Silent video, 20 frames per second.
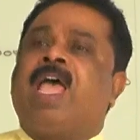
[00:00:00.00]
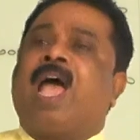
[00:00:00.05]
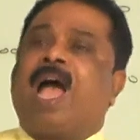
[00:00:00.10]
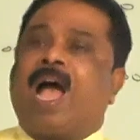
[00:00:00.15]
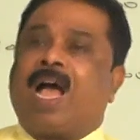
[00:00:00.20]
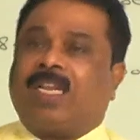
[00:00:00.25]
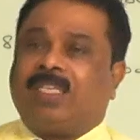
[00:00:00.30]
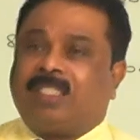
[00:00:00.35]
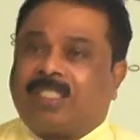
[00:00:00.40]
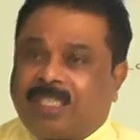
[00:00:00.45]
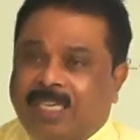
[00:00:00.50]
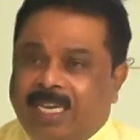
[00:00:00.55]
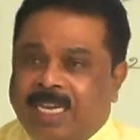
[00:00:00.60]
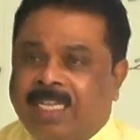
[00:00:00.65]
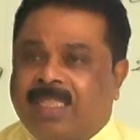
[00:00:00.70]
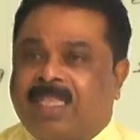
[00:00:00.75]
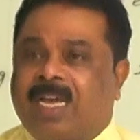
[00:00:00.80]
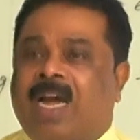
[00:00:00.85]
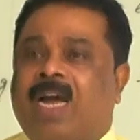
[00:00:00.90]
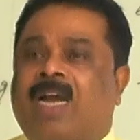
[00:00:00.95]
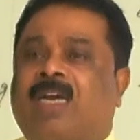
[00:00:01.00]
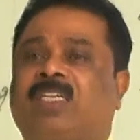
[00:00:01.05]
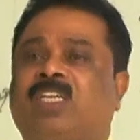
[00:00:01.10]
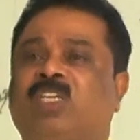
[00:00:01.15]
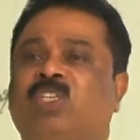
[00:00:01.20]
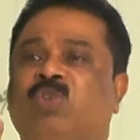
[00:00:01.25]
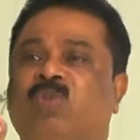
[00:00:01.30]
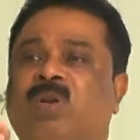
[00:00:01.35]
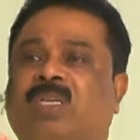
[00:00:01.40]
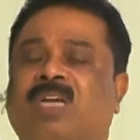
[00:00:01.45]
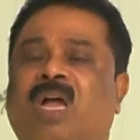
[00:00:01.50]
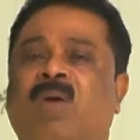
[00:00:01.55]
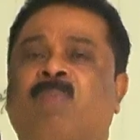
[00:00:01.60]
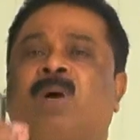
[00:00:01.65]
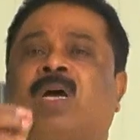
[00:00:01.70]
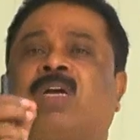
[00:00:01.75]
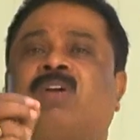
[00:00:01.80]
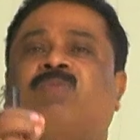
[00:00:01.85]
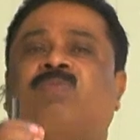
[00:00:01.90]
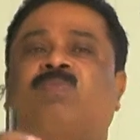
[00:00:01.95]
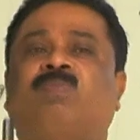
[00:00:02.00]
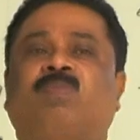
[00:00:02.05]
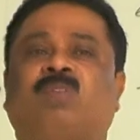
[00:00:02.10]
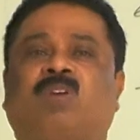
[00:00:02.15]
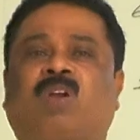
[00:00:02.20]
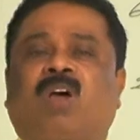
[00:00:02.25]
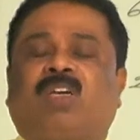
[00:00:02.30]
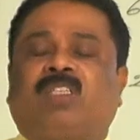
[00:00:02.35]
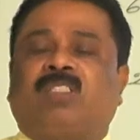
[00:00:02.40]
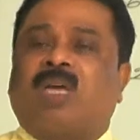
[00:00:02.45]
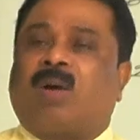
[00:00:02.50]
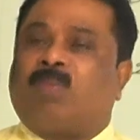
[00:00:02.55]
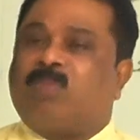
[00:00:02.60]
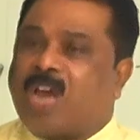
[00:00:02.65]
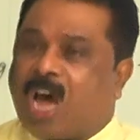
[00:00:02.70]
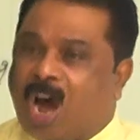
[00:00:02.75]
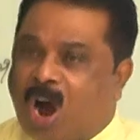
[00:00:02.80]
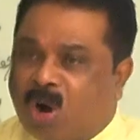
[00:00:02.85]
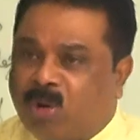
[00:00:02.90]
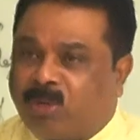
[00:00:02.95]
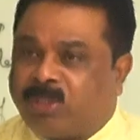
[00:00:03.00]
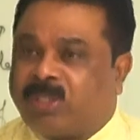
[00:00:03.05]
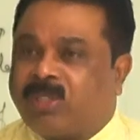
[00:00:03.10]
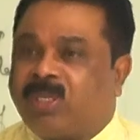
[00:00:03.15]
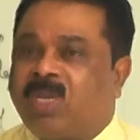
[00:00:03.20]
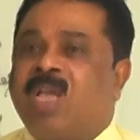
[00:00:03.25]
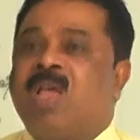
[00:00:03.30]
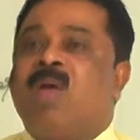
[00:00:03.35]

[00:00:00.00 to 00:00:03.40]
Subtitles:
and see that you will come across some doubts.